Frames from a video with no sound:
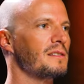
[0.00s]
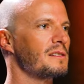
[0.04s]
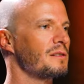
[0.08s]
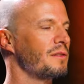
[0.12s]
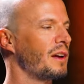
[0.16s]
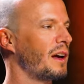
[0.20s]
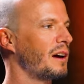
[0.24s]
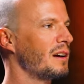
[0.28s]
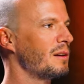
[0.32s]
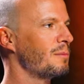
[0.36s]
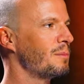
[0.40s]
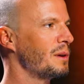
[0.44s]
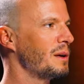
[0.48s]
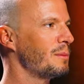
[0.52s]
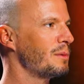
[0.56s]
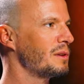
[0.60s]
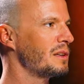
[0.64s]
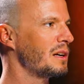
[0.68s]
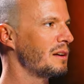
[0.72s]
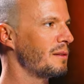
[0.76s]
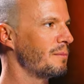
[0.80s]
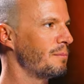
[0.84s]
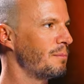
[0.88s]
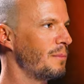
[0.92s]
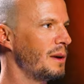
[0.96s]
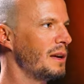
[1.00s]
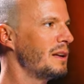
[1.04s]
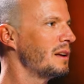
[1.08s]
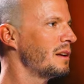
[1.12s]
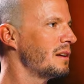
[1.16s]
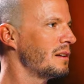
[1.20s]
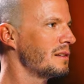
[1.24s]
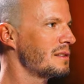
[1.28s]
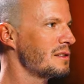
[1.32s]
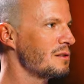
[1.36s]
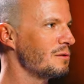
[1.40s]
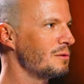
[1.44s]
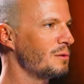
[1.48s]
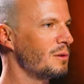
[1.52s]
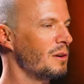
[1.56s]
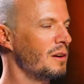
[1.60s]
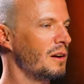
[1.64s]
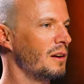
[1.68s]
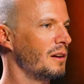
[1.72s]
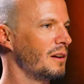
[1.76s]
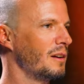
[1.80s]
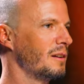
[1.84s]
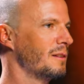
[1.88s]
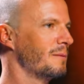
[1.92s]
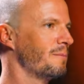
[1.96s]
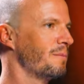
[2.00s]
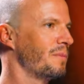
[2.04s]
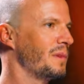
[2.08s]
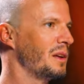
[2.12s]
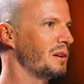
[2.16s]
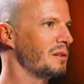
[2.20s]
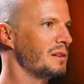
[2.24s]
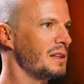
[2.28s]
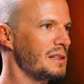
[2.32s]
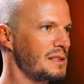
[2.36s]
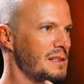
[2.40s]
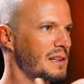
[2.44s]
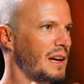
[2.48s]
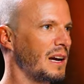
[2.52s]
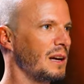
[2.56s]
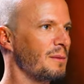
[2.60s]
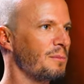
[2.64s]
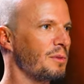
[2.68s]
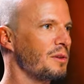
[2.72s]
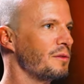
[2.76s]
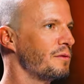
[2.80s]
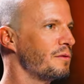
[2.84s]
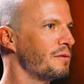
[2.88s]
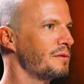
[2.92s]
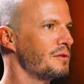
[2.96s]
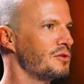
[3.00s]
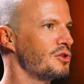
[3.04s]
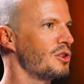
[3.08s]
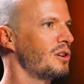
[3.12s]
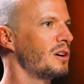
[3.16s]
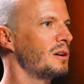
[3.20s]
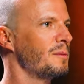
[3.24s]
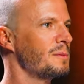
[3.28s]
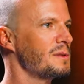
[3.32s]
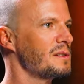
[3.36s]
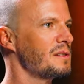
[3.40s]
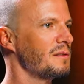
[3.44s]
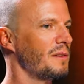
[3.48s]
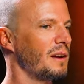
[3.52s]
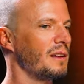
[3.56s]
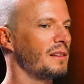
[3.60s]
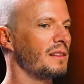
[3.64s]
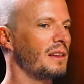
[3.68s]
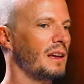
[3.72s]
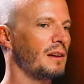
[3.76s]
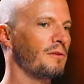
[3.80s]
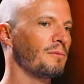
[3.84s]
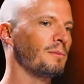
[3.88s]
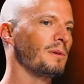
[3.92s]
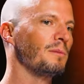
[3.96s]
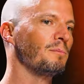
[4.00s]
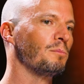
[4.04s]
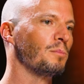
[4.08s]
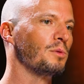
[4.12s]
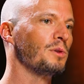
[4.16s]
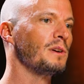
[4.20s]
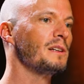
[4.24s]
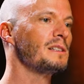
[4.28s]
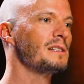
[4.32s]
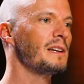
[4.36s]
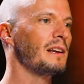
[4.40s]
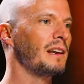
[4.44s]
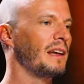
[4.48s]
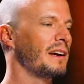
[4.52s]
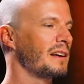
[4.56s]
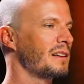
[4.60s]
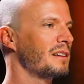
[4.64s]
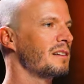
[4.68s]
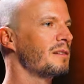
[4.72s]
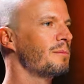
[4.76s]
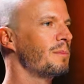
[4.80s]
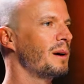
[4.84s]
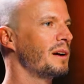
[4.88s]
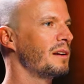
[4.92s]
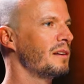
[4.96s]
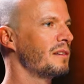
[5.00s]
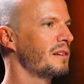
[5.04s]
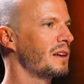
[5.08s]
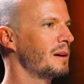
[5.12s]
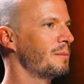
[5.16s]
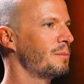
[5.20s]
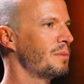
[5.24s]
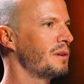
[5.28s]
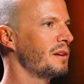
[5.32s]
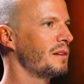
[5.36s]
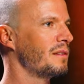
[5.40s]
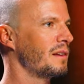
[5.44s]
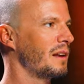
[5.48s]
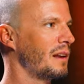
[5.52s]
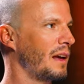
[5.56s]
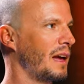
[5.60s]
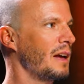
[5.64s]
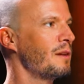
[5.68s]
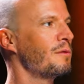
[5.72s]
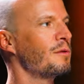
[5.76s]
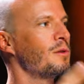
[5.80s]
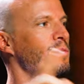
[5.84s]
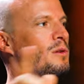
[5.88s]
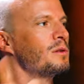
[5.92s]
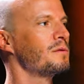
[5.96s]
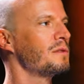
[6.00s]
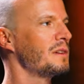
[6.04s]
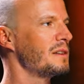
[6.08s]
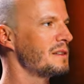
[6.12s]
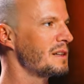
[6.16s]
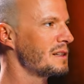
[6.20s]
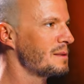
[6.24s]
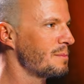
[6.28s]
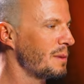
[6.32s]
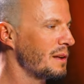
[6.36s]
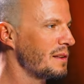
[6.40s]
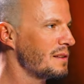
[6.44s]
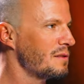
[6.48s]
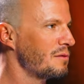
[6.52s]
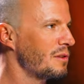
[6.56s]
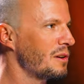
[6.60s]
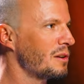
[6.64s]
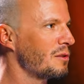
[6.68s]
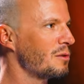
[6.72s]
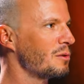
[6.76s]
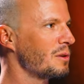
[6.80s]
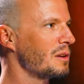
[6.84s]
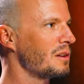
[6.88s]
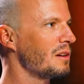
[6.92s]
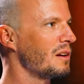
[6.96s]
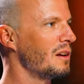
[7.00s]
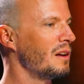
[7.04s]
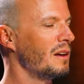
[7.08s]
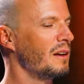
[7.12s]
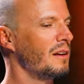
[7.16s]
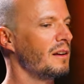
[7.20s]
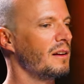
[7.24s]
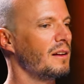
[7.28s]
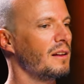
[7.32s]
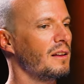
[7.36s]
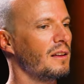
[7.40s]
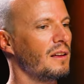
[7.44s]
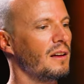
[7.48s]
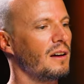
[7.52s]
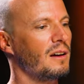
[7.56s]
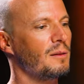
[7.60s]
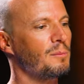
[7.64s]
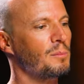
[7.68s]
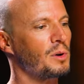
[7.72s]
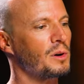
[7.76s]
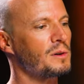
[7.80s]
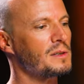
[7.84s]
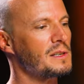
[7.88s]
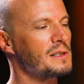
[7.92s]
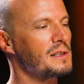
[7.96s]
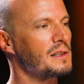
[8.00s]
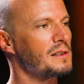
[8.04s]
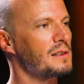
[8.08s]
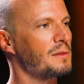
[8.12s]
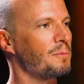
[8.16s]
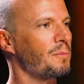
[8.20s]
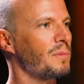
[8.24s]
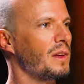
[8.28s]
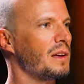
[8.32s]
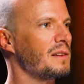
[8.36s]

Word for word: So we hire people that made it into you know, these type of jobs, and they've been pre-selected by these companies that have all of these expensive recruiting uh, processes.